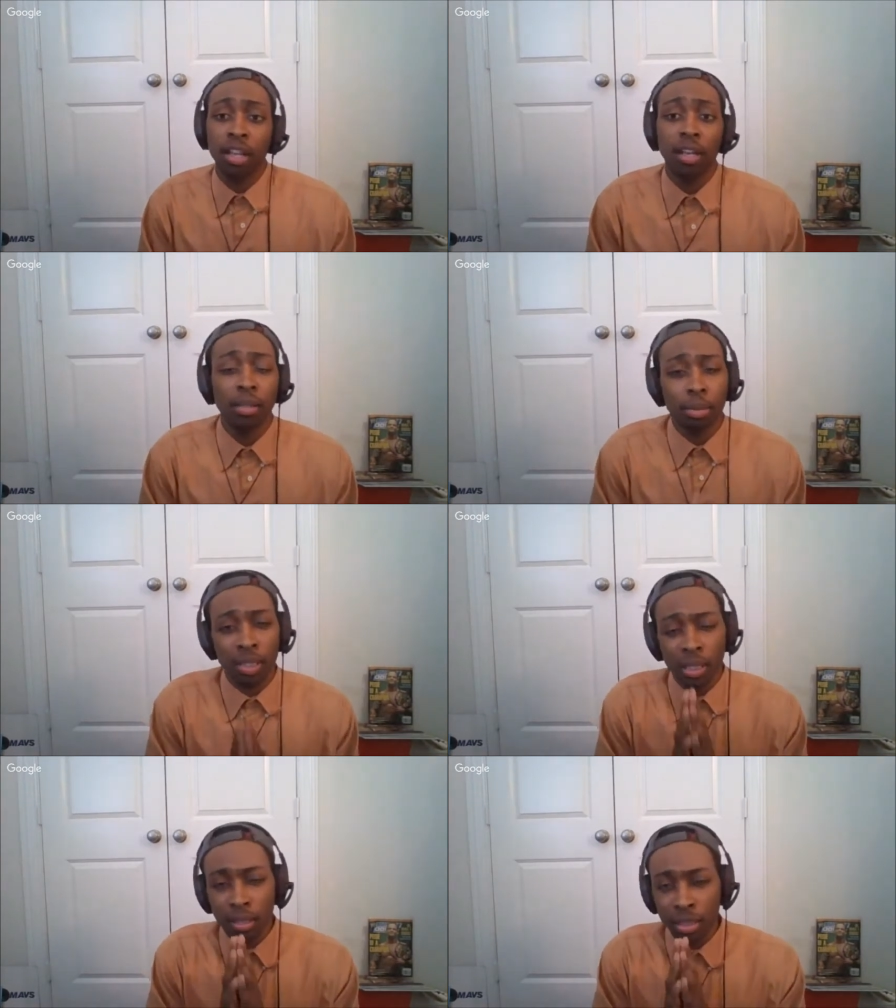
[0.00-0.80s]
as a,
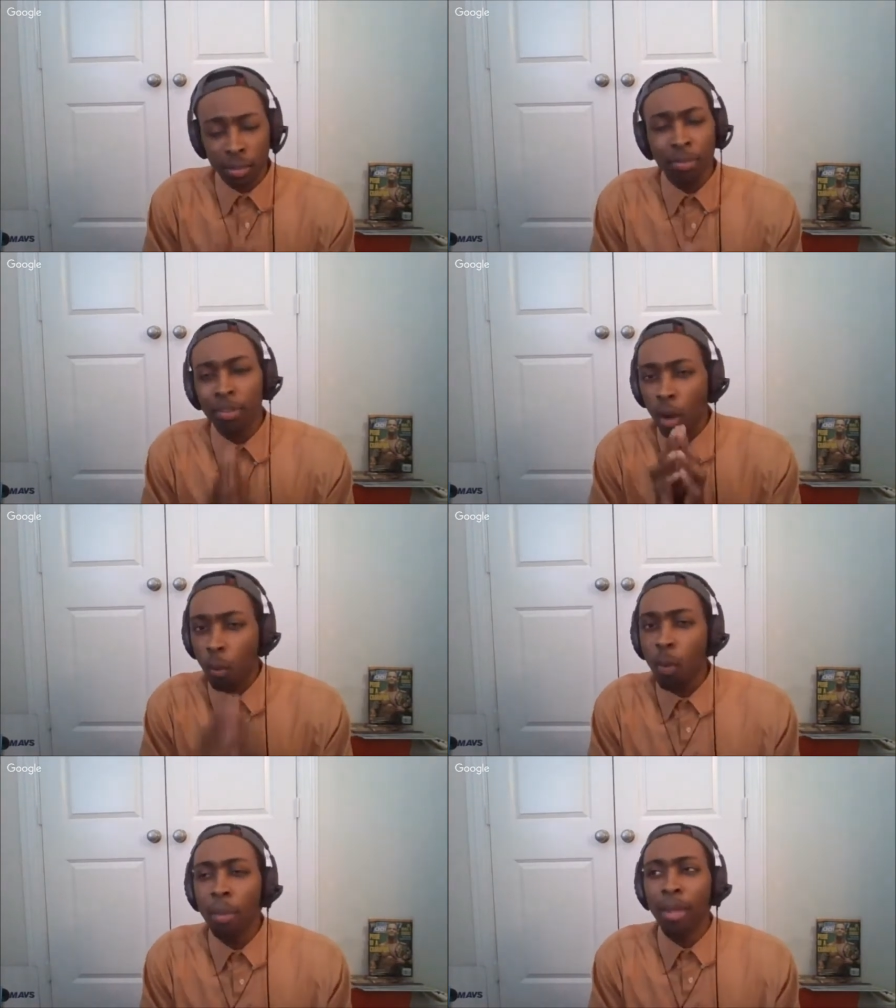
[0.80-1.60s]
especially a
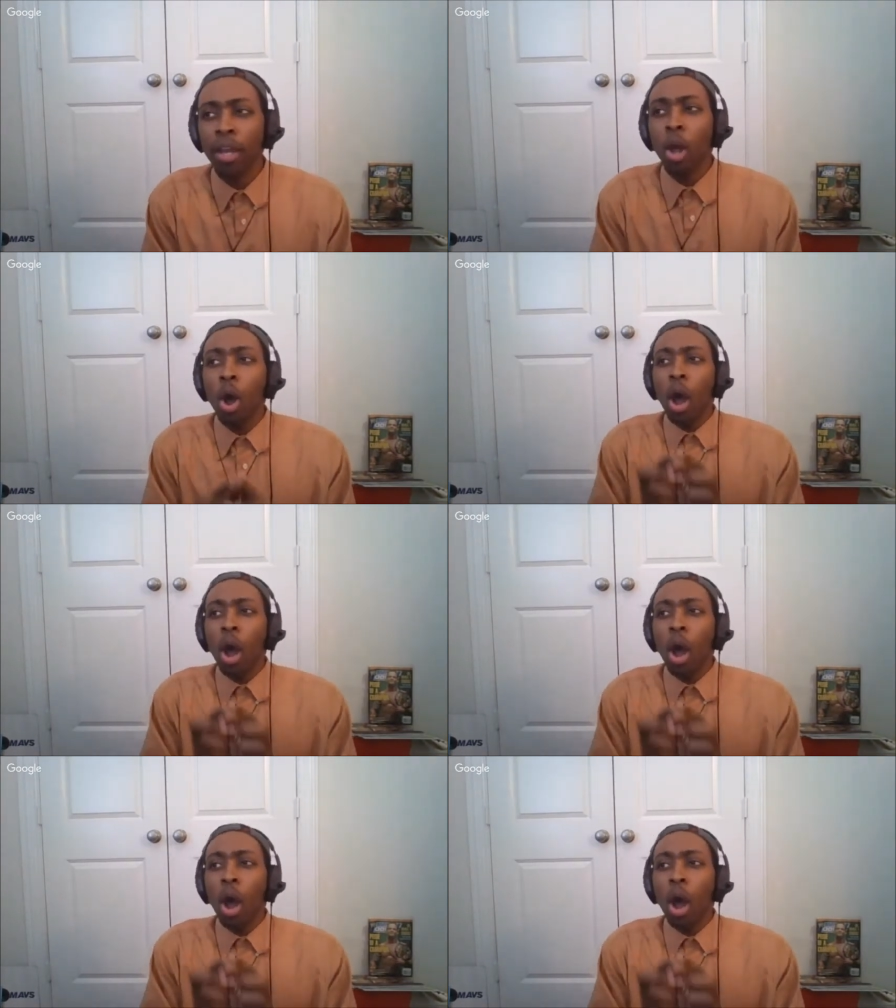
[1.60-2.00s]
woman,